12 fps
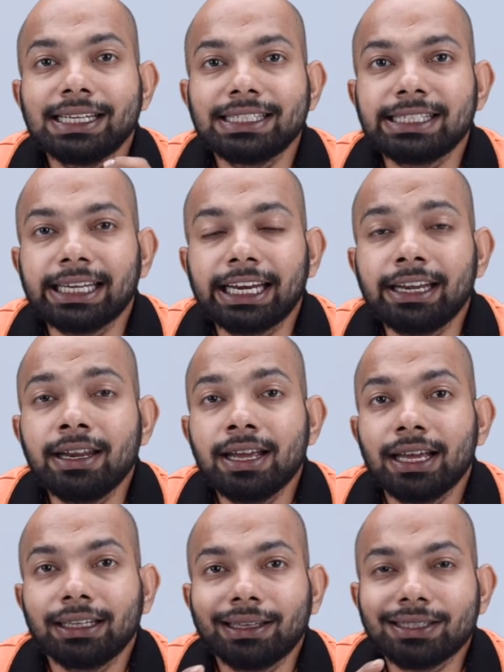Second,
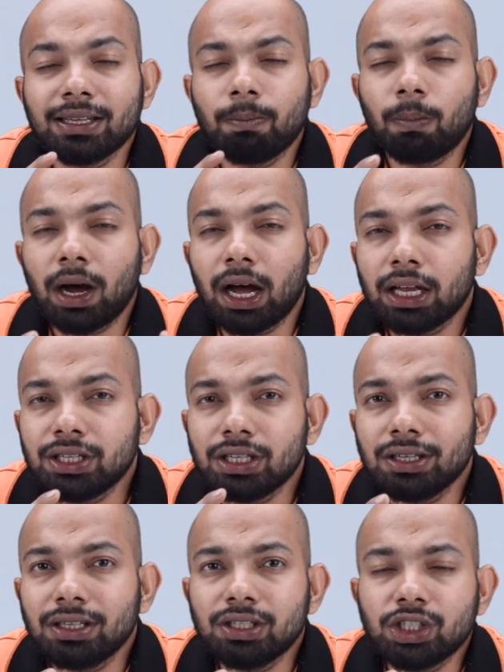there is a
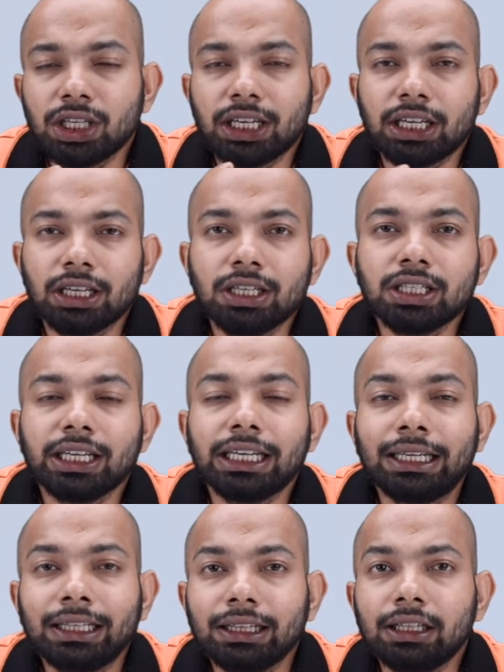marginal change
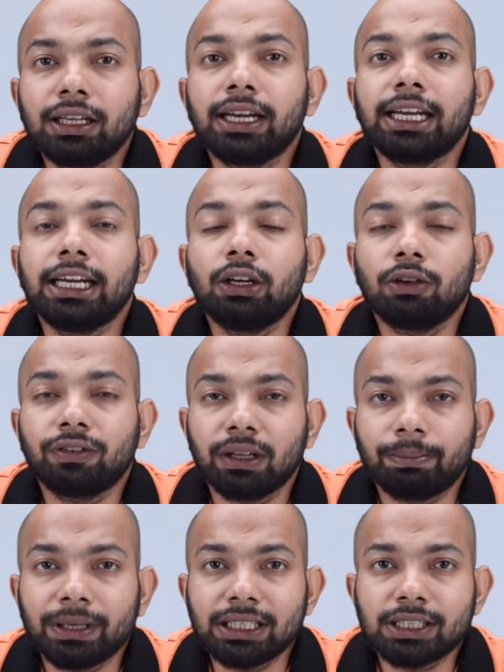in the rate of
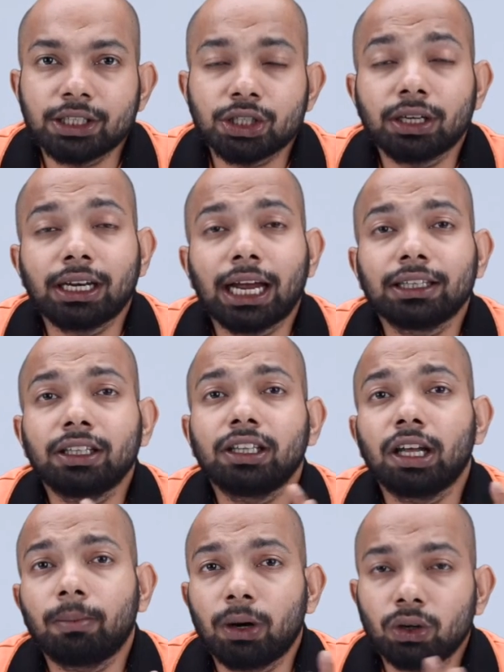depreciation, rather
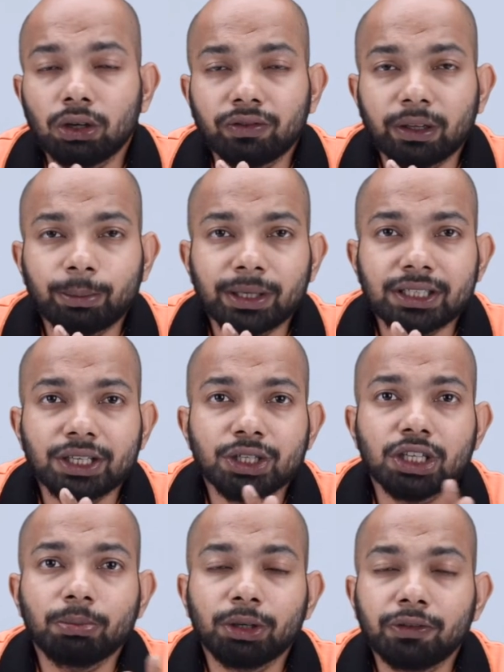the amount of
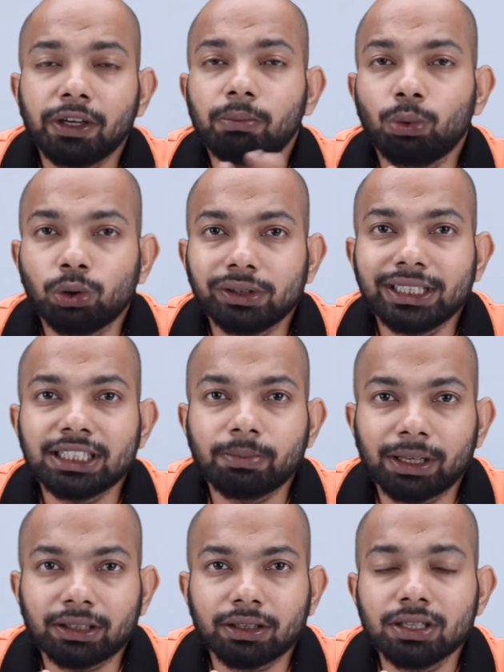depreciation between both these
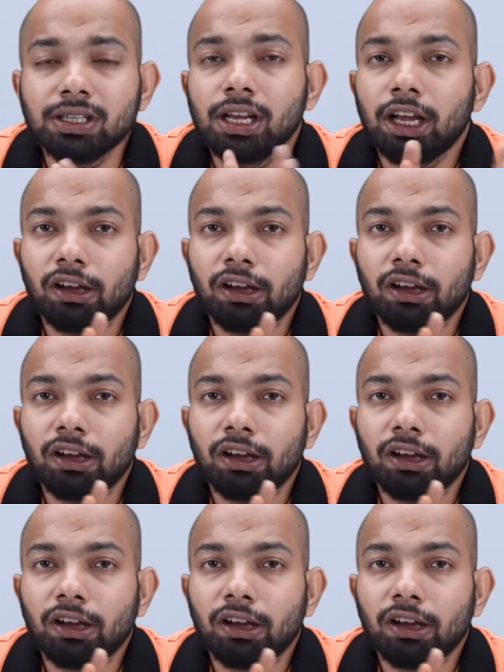methods,